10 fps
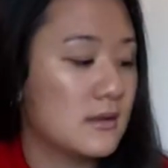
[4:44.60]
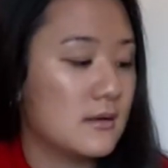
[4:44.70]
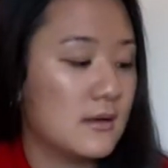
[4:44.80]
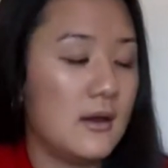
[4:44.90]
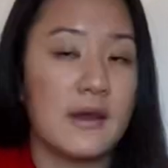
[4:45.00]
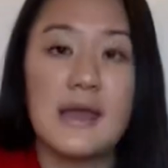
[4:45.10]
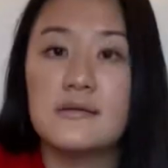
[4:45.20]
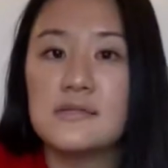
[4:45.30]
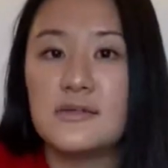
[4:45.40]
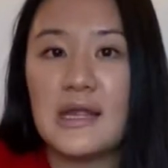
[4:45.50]
Okay,
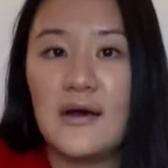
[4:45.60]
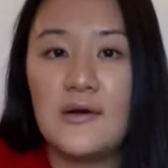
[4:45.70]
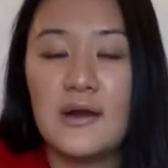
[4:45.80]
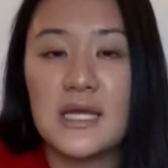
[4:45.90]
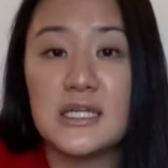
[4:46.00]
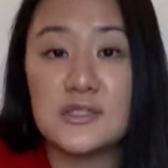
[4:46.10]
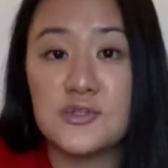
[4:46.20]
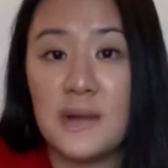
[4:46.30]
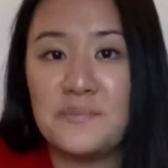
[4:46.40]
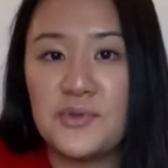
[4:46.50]
so now I'm gonna
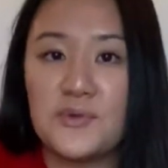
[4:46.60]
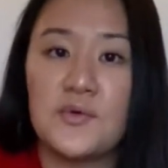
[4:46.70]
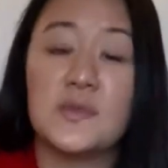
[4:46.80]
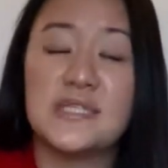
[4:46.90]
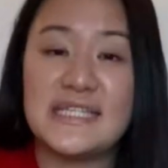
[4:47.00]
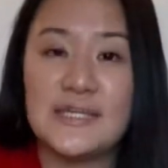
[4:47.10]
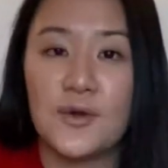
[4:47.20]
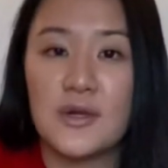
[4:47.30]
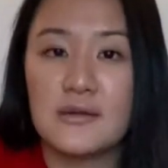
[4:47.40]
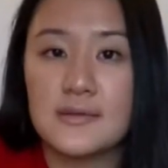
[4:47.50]
strum through the D chord.